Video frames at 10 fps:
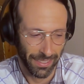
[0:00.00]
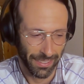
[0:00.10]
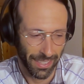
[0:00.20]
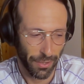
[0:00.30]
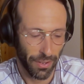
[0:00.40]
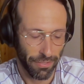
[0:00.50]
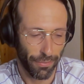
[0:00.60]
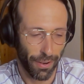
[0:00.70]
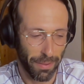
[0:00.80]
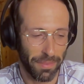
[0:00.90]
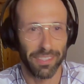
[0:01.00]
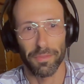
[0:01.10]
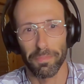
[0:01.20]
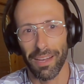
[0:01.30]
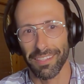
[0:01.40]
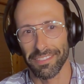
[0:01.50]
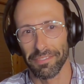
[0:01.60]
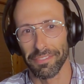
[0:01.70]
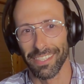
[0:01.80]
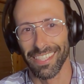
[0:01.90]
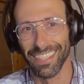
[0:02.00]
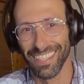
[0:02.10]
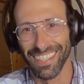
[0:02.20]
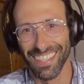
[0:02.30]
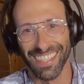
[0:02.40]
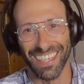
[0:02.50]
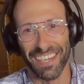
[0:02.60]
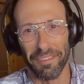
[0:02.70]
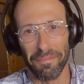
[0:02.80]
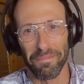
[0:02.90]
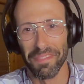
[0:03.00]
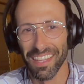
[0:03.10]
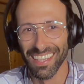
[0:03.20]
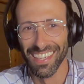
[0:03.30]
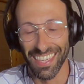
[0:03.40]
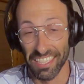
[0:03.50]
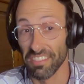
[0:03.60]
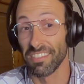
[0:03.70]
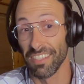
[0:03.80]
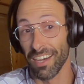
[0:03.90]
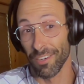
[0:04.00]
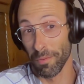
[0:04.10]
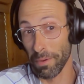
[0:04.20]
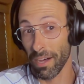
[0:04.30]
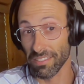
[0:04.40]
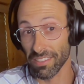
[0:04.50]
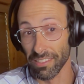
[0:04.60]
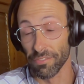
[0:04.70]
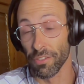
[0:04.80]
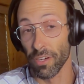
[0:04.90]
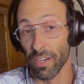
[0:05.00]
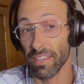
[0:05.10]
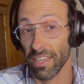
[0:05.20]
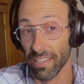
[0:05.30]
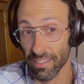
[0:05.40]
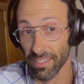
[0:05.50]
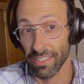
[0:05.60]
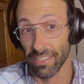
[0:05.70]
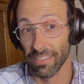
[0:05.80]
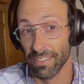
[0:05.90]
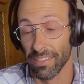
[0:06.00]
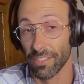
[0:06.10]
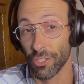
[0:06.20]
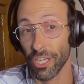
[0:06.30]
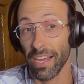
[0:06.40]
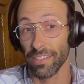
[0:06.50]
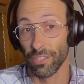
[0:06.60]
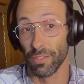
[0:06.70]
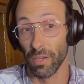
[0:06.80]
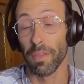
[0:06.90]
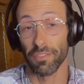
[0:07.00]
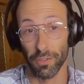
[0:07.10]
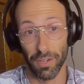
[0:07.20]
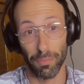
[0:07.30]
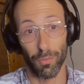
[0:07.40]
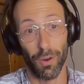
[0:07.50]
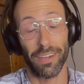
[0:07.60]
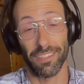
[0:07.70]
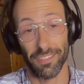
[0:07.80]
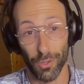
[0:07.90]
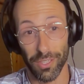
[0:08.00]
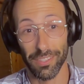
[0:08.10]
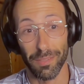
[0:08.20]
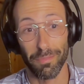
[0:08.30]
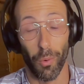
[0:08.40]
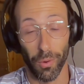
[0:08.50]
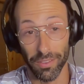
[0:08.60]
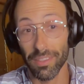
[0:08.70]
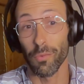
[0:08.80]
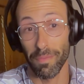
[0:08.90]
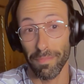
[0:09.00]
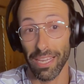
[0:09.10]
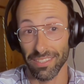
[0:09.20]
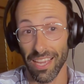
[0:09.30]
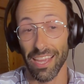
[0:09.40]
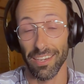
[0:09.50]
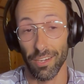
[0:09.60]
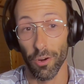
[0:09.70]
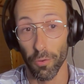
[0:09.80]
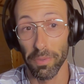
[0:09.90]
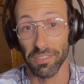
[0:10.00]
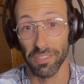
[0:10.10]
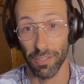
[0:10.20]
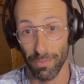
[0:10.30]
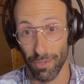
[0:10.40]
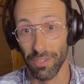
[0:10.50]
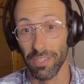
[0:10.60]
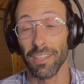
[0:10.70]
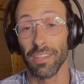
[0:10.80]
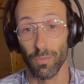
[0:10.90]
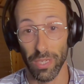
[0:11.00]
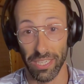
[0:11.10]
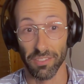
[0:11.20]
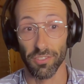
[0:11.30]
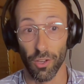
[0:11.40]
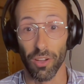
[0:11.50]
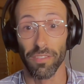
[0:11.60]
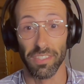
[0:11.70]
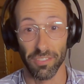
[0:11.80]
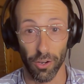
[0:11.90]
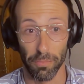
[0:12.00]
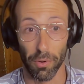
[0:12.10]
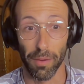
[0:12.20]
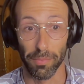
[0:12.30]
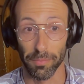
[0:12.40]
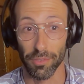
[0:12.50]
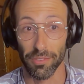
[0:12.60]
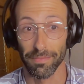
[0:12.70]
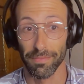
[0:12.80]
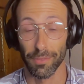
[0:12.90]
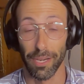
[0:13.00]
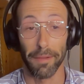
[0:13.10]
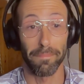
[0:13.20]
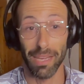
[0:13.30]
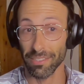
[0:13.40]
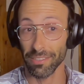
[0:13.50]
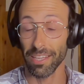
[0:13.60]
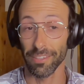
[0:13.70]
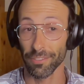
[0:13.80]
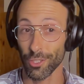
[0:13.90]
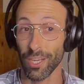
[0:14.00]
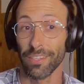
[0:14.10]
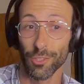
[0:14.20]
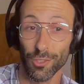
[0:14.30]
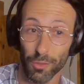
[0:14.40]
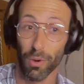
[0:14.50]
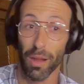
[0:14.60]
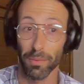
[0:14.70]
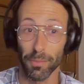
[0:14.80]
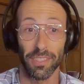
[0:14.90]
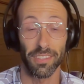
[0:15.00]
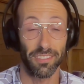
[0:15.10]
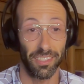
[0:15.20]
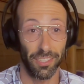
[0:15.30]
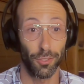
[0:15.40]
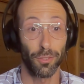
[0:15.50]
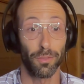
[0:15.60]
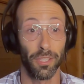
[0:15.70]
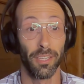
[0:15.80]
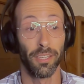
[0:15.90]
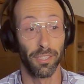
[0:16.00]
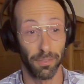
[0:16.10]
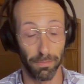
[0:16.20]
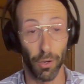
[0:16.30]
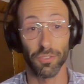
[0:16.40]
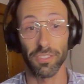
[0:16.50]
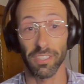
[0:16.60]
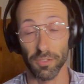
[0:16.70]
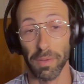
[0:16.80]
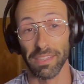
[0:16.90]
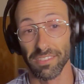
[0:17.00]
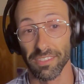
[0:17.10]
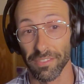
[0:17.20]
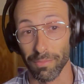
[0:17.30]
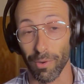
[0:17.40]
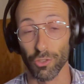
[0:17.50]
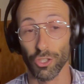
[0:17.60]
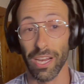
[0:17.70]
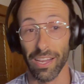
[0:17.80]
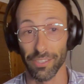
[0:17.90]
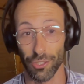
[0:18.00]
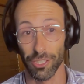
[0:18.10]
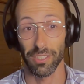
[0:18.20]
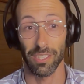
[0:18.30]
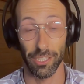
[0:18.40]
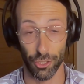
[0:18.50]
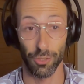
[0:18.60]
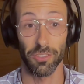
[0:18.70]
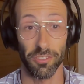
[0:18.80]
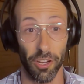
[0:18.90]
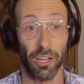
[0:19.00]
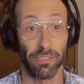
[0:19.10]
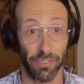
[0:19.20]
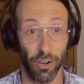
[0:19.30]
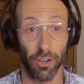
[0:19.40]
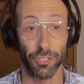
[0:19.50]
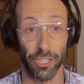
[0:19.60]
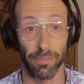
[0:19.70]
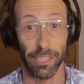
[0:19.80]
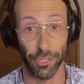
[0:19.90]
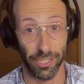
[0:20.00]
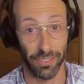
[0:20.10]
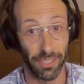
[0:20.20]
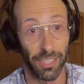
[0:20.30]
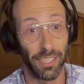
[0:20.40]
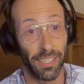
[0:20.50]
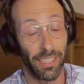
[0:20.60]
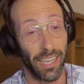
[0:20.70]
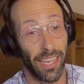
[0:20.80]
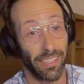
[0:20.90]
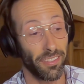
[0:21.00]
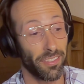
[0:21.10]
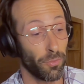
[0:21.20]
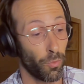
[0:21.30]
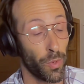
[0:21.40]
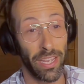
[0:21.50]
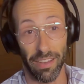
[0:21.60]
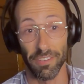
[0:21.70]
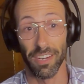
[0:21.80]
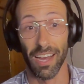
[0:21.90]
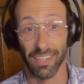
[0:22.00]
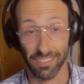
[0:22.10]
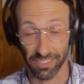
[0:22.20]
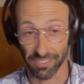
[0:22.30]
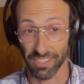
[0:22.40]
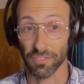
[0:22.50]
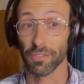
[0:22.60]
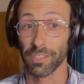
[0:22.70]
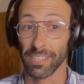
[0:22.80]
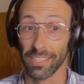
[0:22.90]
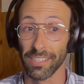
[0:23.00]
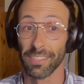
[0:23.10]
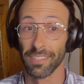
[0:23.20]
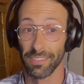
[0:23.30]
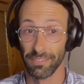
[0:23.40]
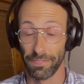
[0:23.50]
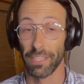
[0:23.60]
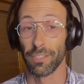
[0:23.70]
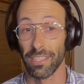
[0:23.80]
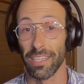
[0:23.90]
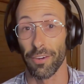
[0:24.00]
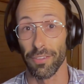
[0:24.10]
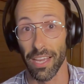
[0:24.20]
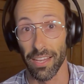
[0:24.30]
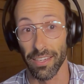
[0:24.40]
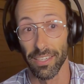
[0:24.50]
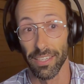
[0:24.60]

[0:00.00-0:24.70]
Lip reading: How do I frame this positively? Because it's not all positive. I think the challenge, so number one, it's critically important that we maintain hope as a community that we can solve these hard problems, right? Mental health challenges are probably the single most expensive and most challenging issue to solve of our generation. And we have not successfully figured it out yet.